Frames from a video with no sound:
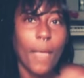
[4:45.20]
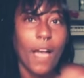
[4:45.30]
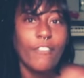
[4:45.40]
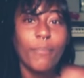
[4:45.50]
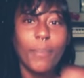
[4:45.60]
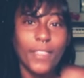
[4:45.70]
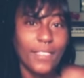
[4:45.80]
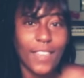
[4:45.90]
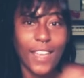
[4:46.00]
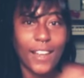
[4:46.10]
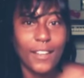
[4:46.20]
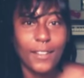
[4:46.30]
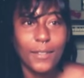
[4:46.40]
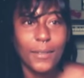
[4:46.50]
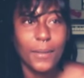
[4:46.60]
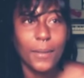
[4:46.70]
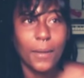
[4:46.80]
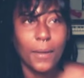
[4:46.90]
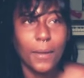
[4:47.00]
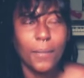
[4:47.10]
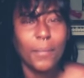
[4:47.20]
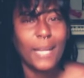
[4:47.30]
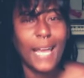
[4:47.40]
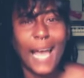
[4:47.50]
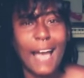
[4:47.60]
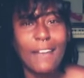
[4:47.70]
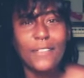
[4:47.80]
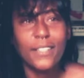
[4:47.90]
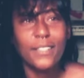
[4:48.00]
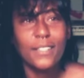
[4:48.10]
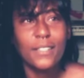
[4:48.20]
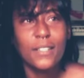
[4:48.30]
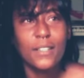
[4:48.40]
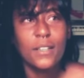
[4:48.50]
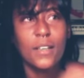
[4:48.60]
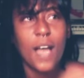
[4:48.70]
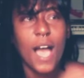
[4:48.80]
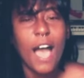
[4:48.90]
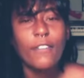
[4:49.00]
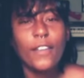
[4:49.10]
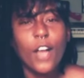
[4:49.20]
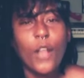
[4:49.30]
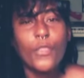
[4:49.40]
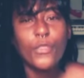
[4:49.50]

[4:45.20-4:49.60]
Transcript: I've been there, but I haven't gone